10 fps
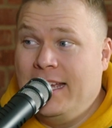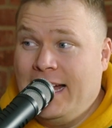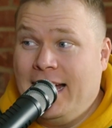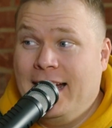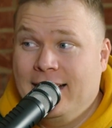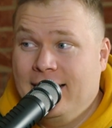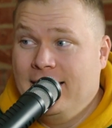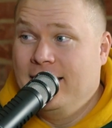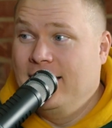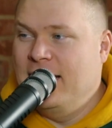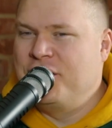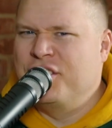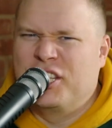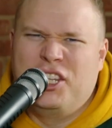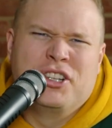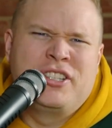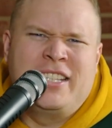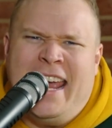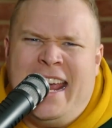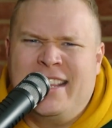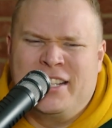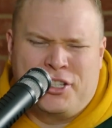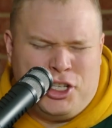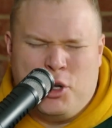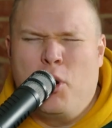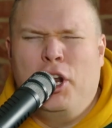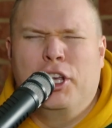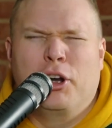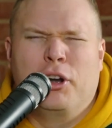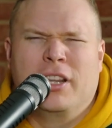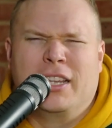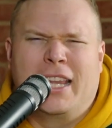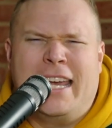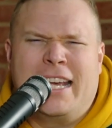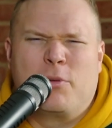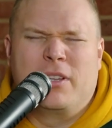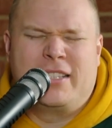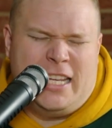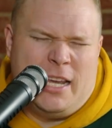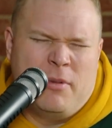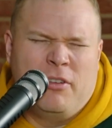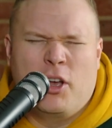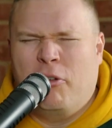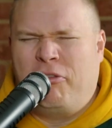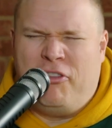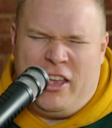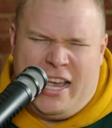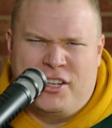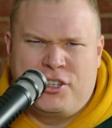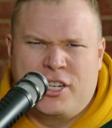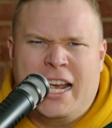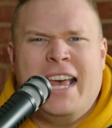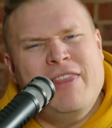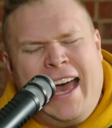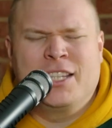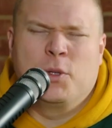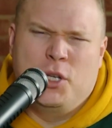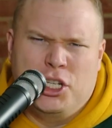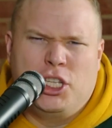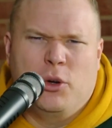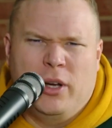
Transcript: Yeah. And she's like, you're saying this because you want to go to the lake with Tim and go fish. That's what you're doing.